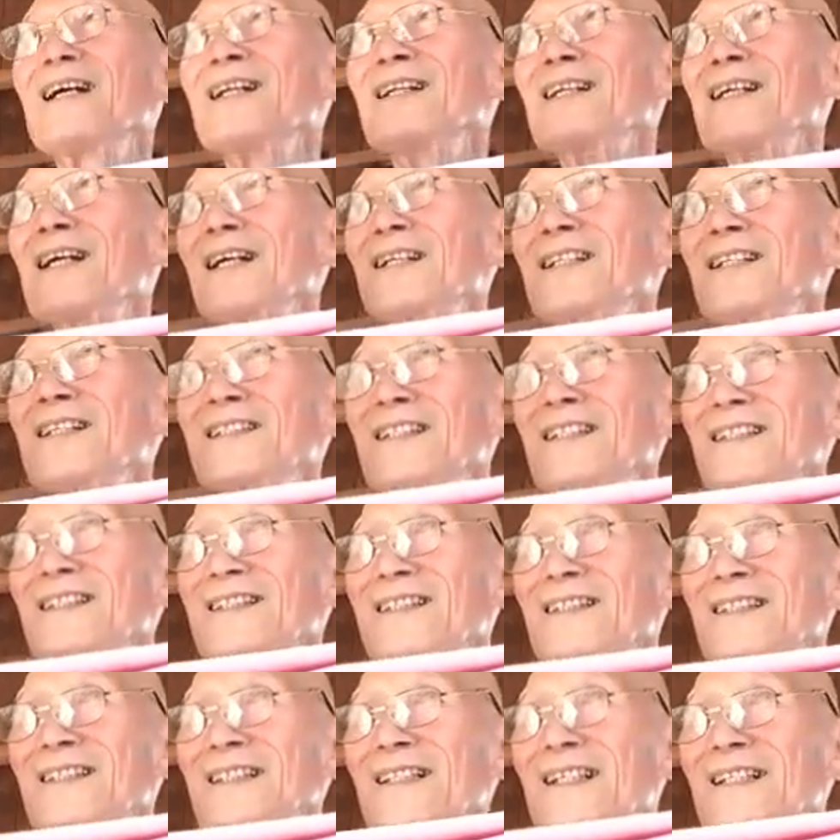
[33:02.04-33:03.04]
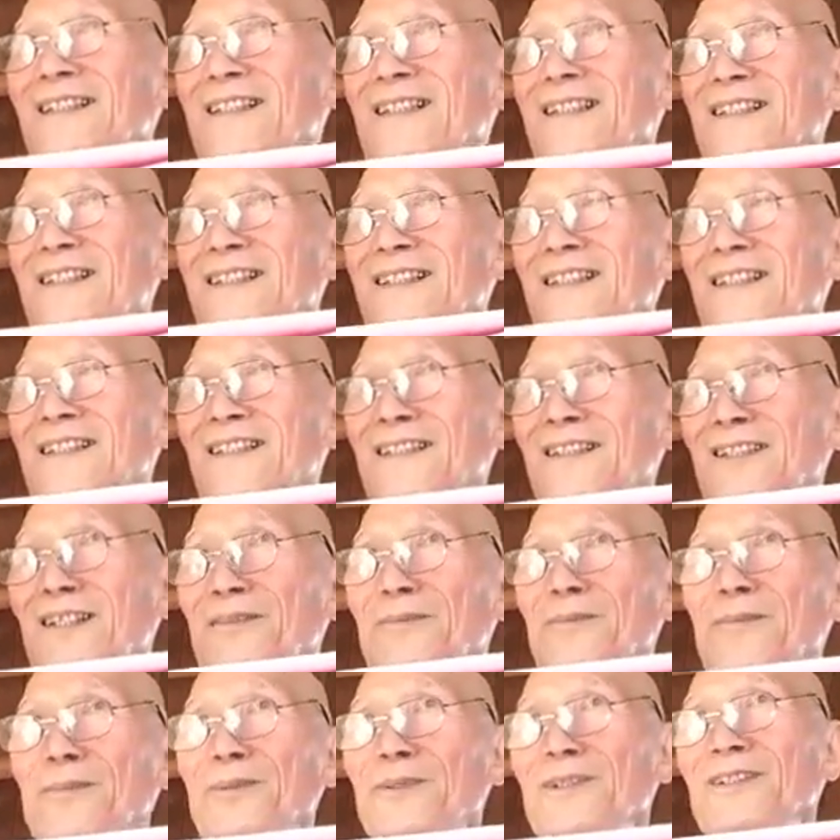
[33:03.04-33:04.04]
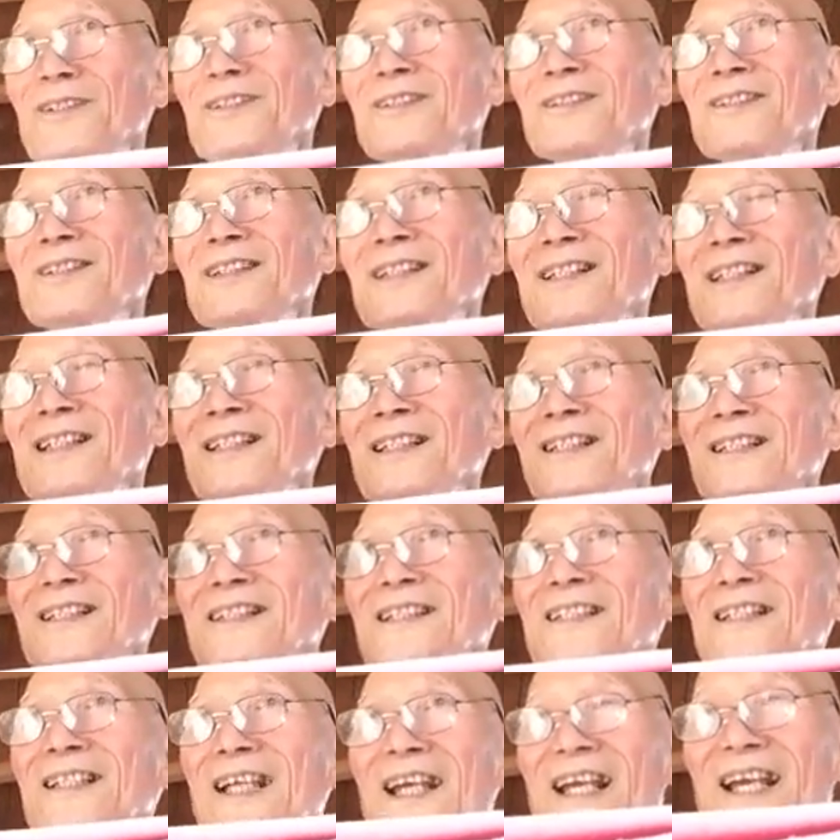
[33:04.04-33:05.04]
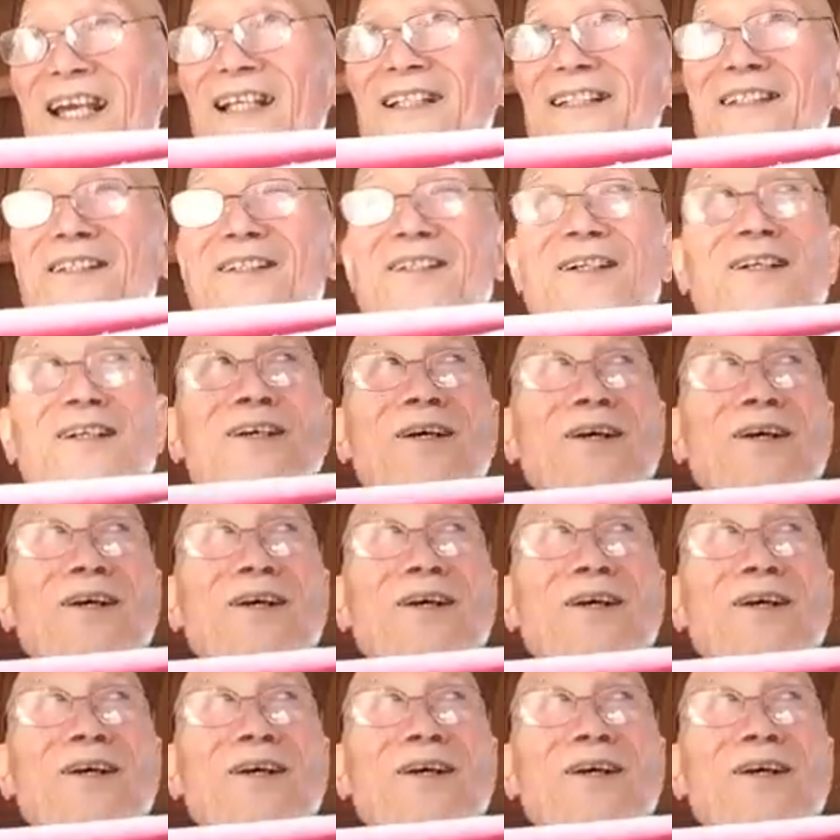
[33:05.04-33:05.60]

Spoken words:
reality. That is a complete reality and